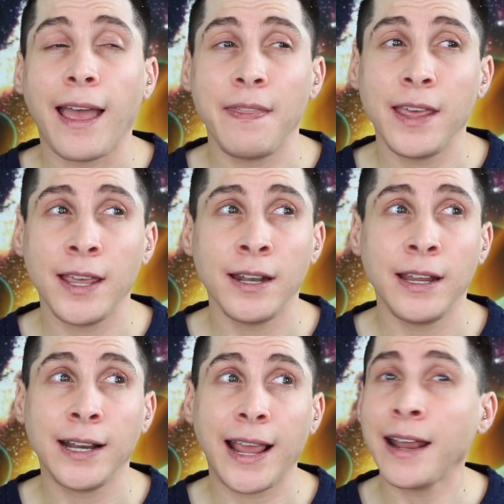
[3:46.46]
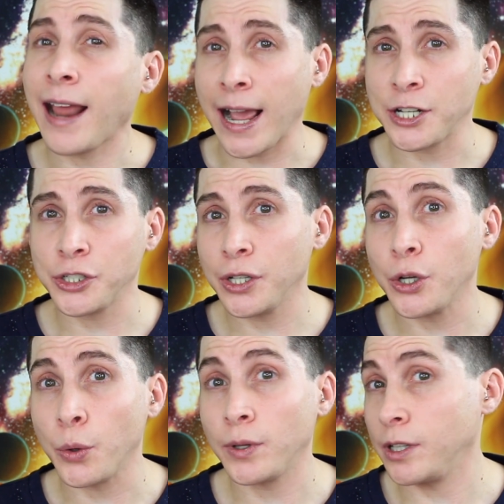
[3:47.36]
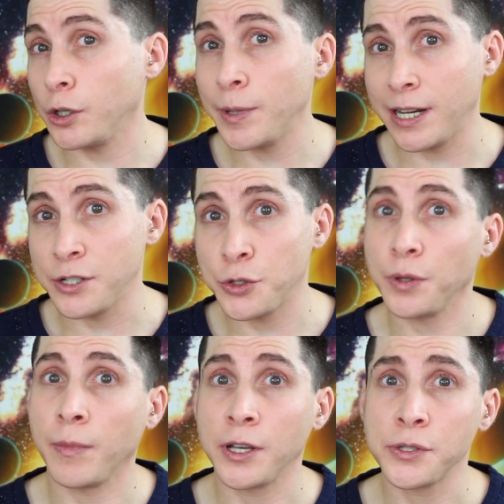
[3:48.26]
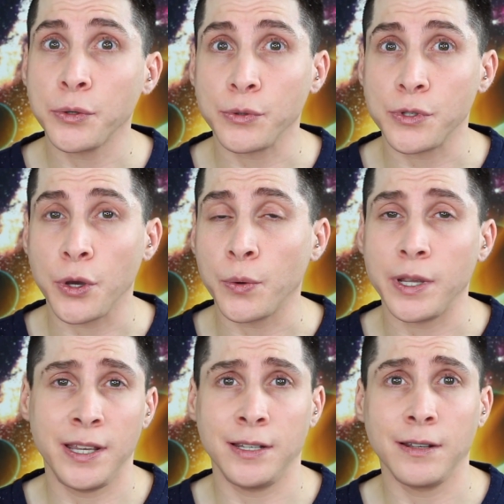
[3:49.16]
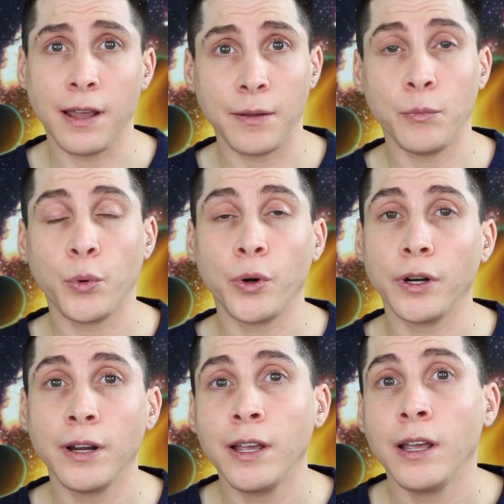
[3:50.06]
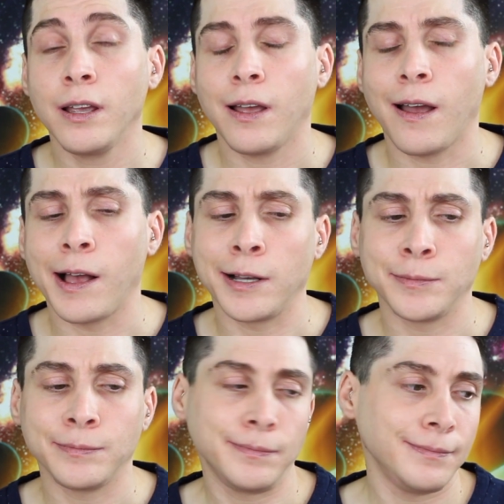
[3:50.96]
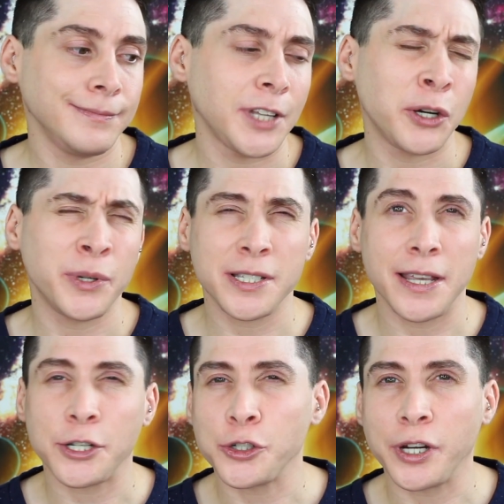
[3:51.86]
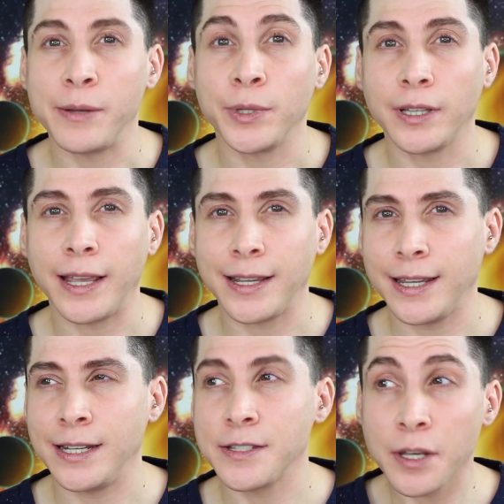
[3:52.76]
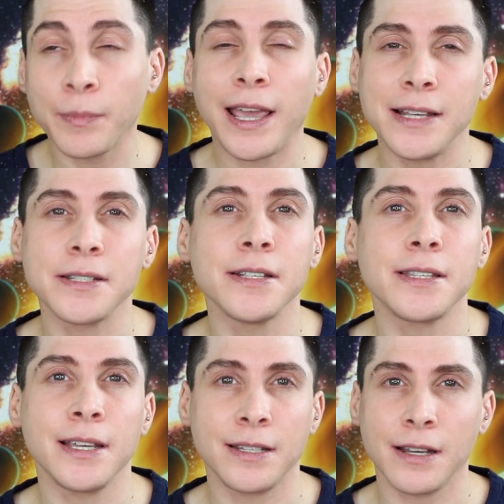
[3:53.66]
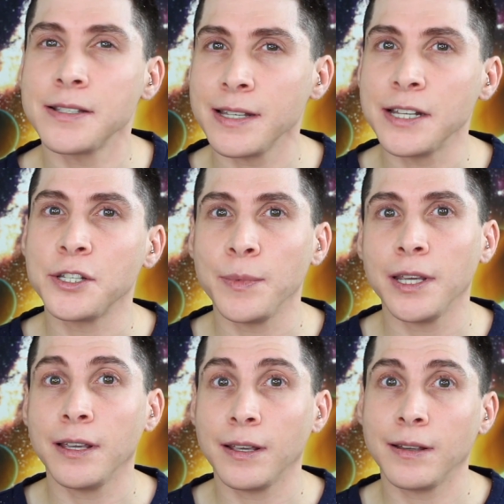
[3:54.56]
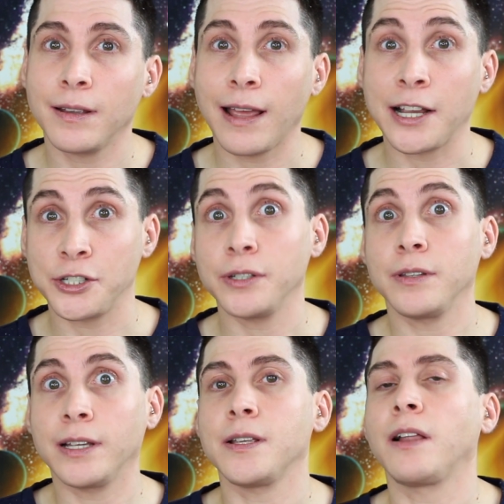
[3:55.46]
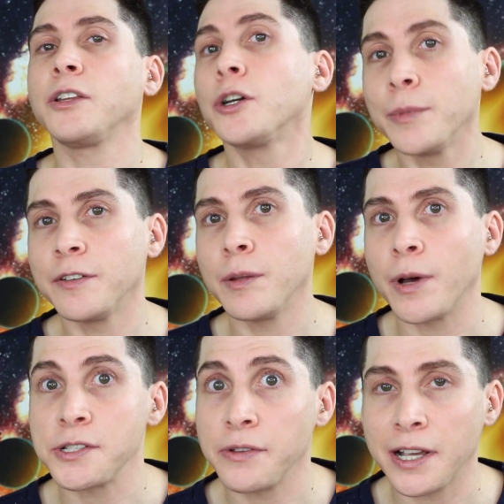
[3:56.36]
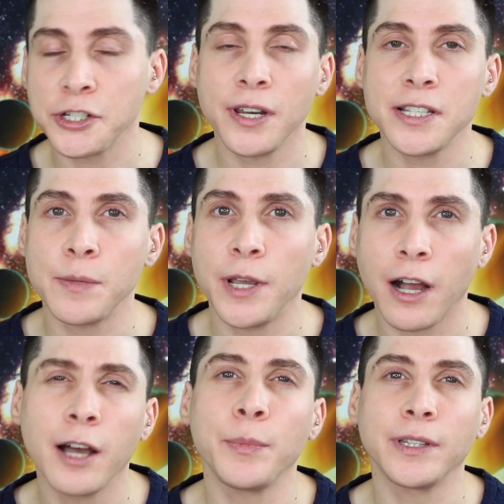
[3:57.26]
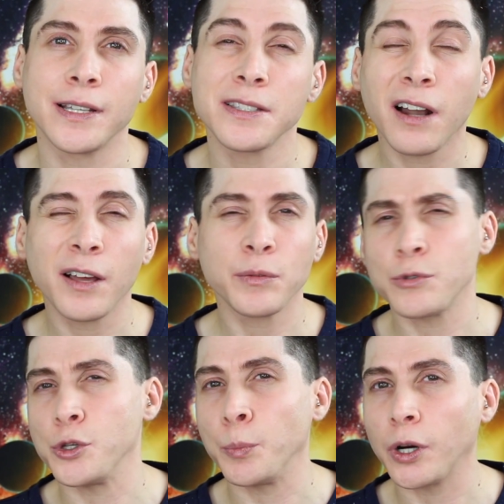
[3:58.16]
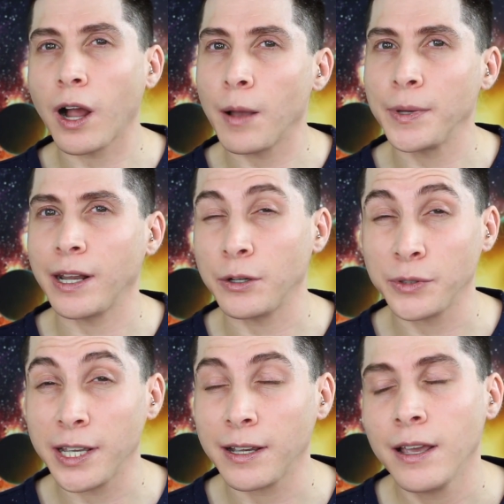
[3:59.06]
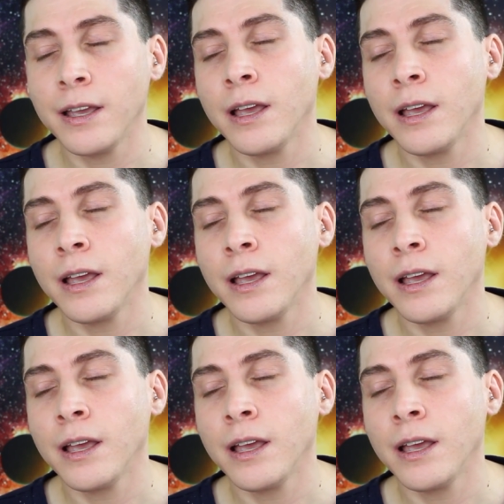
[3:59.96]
And then it can actually go a little bit into the muscle. So in more, I don't want to say extreme, but like in some cases, it does need to be actually, a little bit of the muscle actually needs to be cut, but that's not super common, I don't think.